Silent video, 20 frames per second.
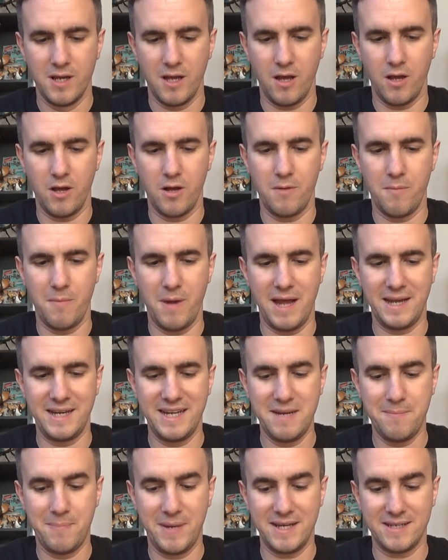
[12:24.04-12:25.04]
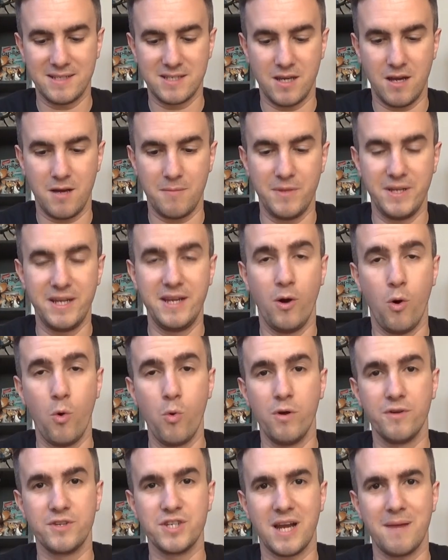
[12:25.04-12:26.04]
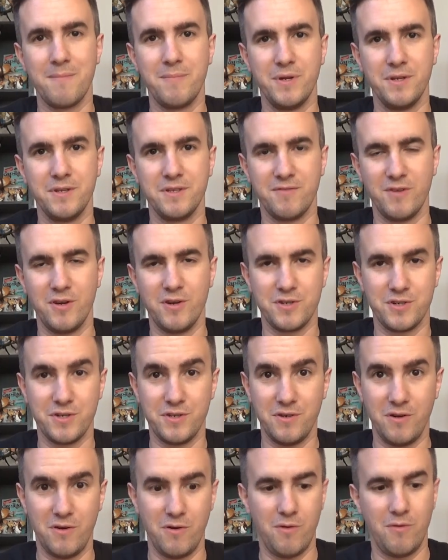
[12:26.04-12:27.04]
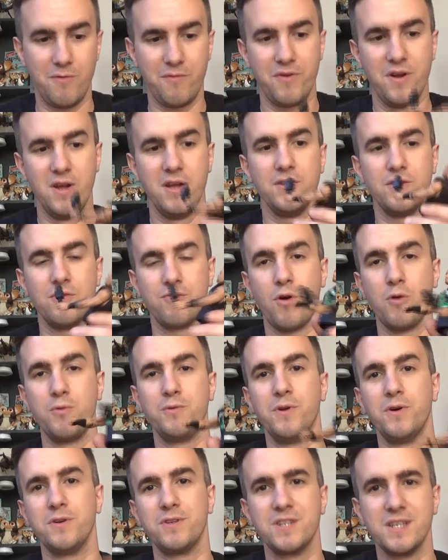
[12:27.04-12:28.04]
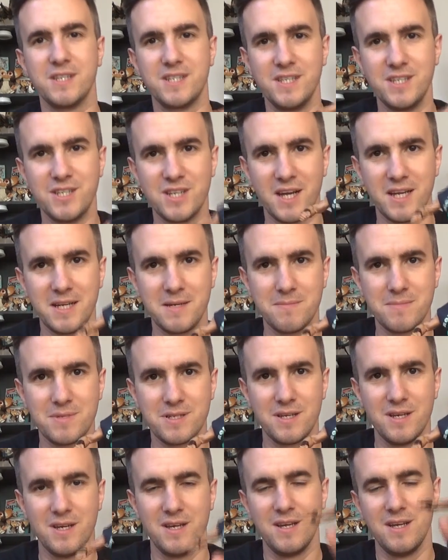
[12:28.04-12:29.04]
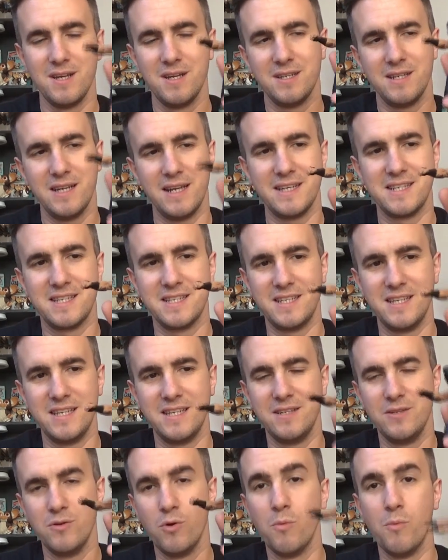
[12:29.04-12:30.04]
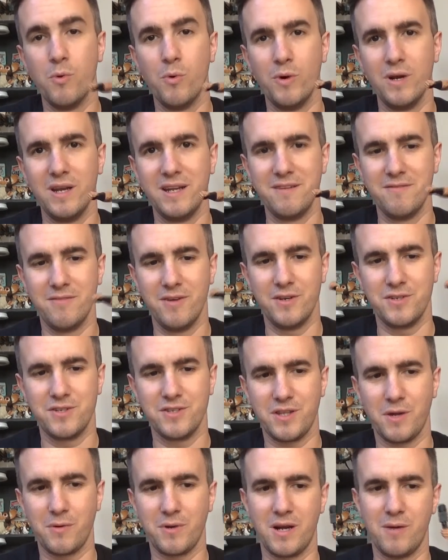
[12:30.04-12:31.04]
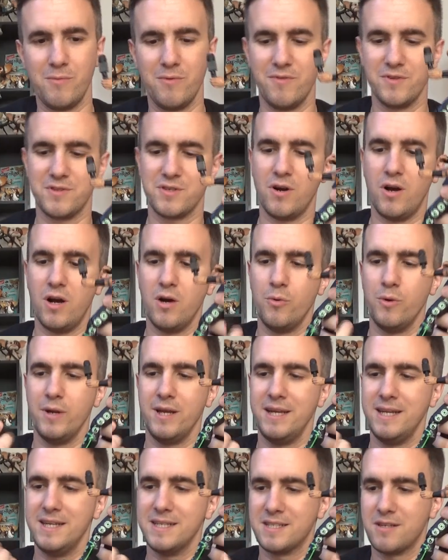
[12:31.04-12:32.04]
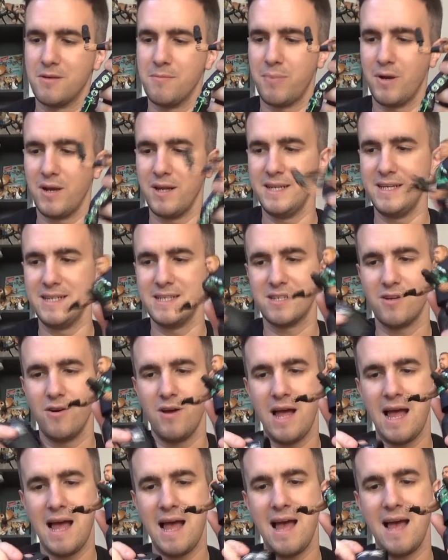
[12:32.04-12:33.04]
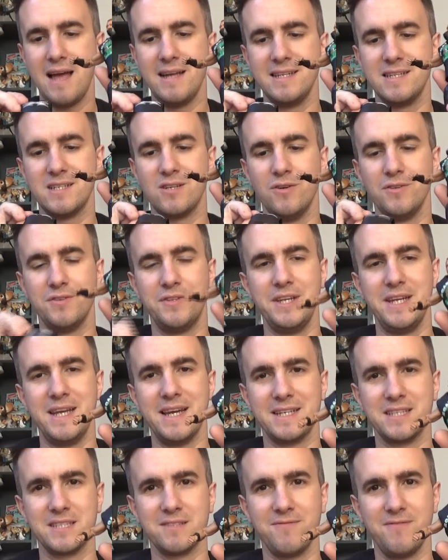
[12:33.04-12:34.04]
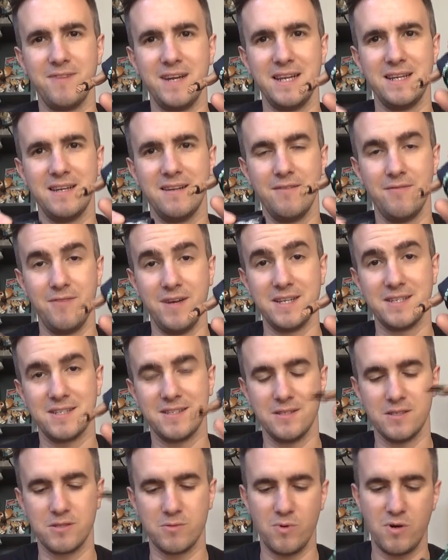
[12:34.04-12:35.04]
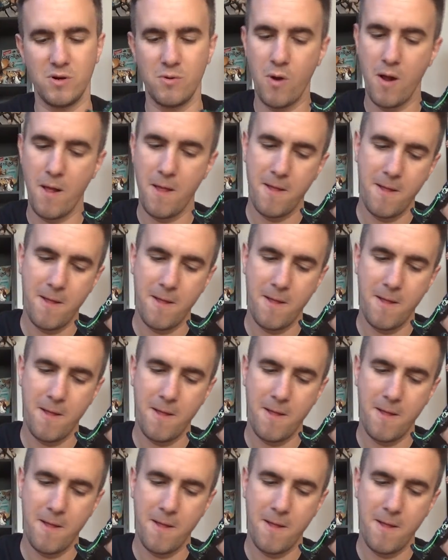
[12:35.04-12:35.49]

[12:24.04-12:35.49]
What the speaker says: and he picked up the Hall of Champions version of the Road Dogg Jesse James. Now, this is the normal elite version, don't come with a title. It is complete. He's got a hat and he's got a DX vest as well.